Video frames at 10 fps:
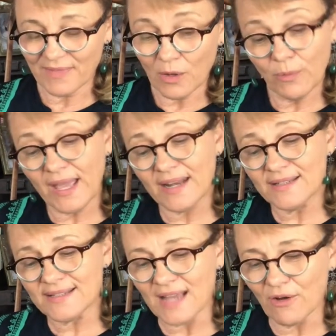We headed
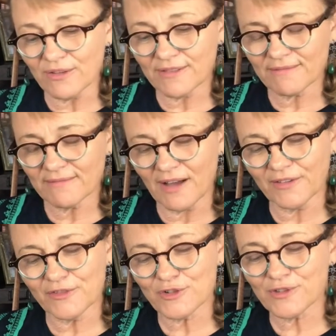south, out of
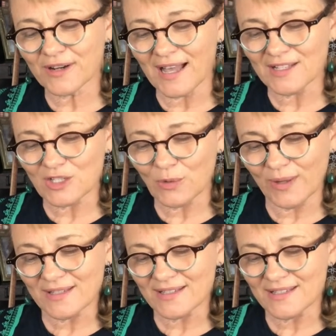Truth or
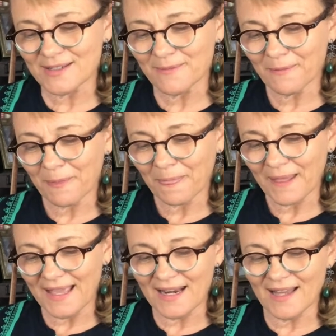Consequences,
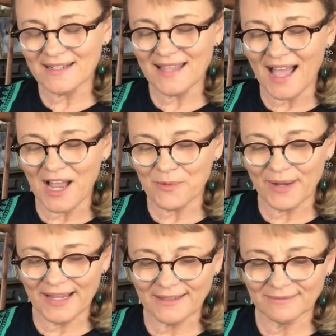and onto the
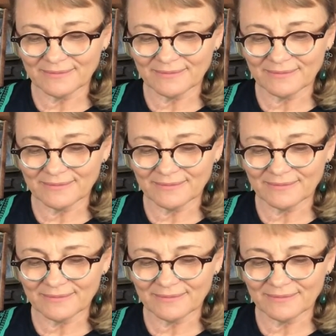highway.